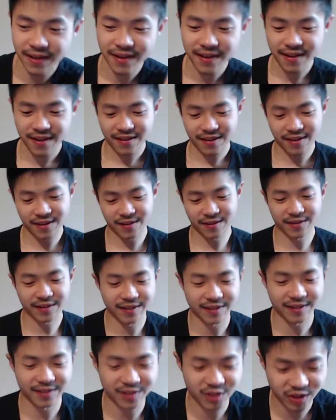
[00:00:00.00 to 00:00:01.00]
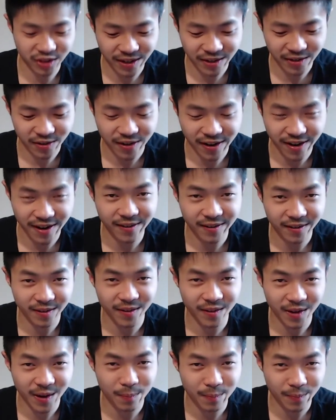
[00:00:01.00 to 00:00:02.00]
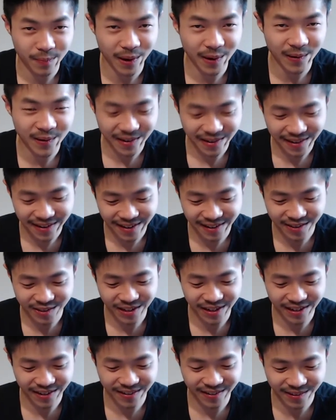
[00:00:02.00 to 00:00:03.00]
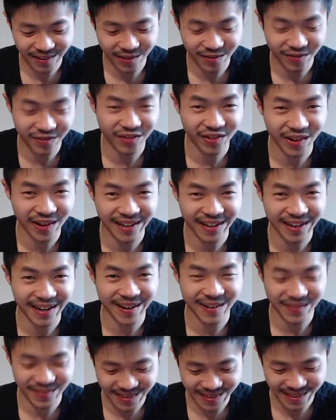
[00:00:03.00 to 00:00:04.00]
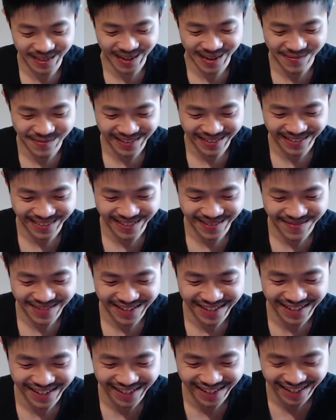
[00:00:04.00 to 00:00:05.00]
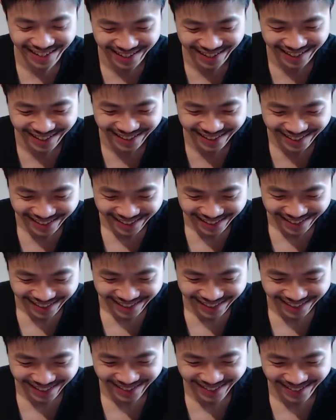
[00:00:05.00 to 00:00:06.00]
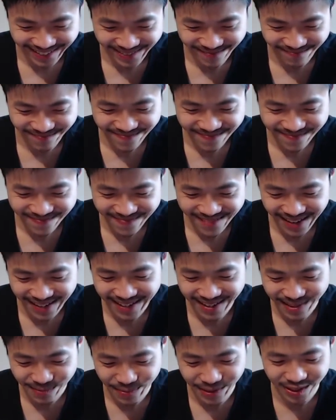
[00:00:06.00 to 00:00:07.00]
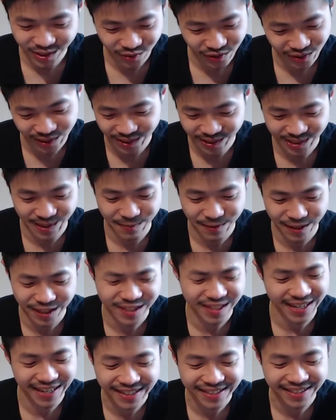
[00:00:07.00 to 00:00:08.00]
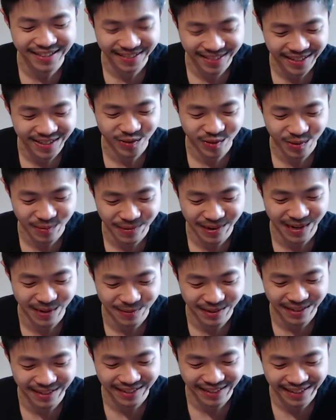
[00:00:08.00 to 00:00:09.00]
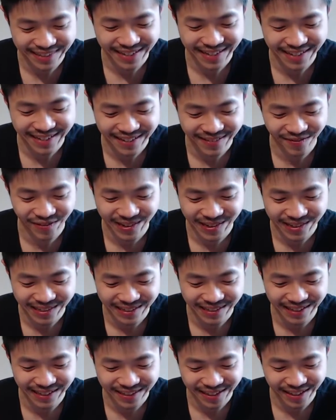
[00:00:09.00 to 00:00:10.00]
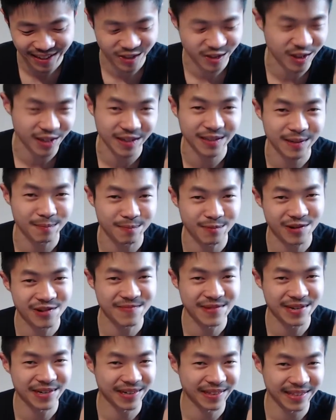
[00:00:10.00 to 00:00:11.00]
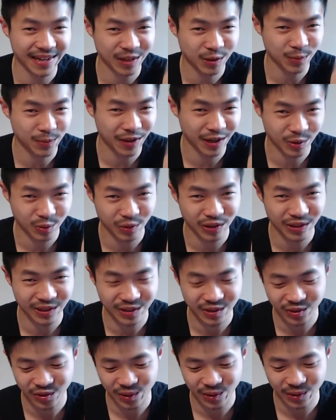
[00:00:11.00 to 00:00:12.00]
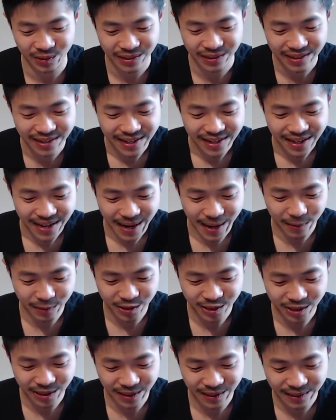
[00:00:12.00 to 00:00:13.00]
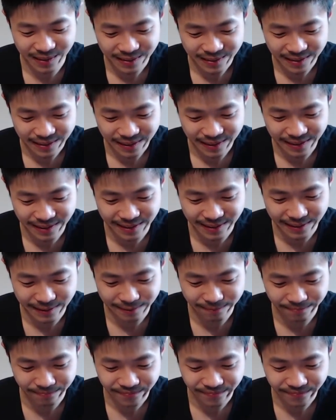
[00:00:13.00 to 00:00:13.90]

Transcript: it'll stay in your hand a lot better, and it's not gonna go flying out when you're gaming or something. And yeah, the buttons feel the same. It does remind me. It's like a subtle improvement on the Xbox One controller, I would say. And